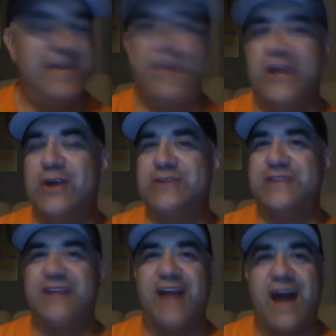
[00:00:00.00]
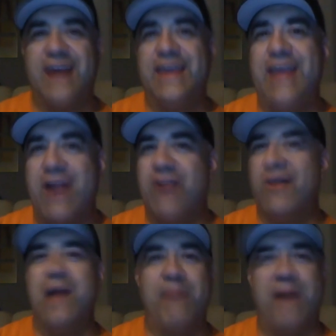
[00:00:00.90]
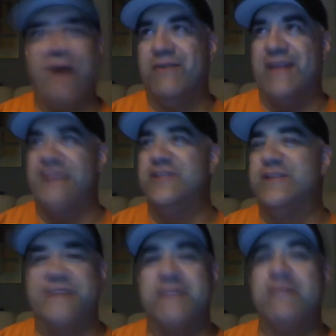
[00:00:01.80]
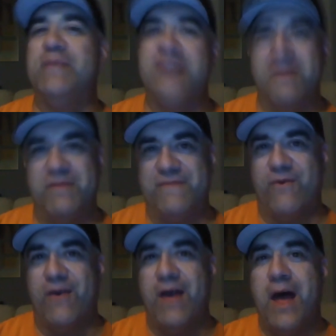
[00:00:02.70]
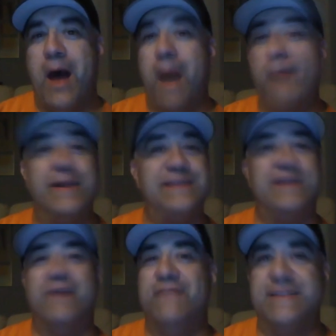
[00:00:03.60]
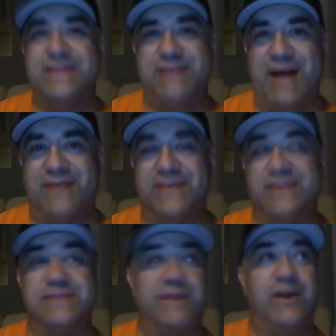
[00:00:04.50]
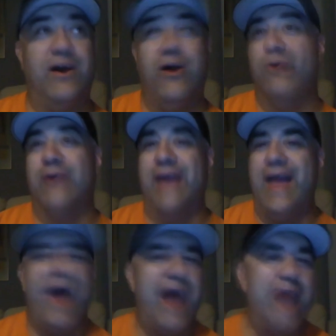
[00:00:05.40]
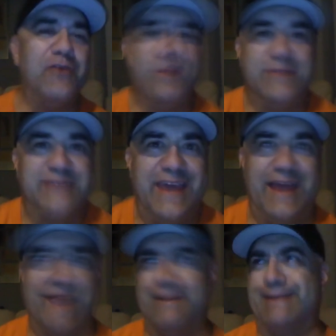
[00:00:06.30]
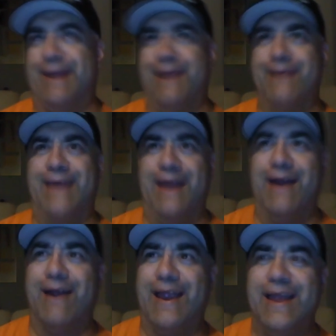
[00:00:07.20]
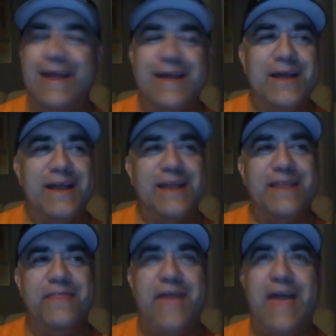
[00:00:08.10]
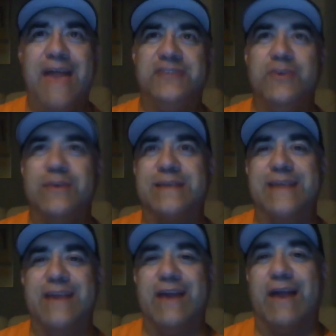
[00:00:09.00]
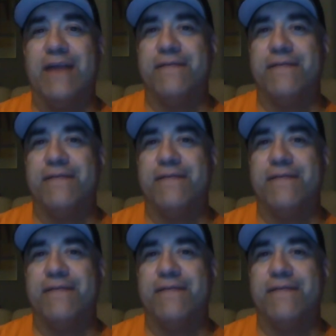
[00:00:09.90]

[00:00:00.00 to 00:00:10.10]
He goes, the cocky airline pilot that it's never been done before. I'm going to tell Vince about this. I'm like, oh, okay. I thought he was kidding. I'm like, yeah, okay, all right. Then 2 weeks later,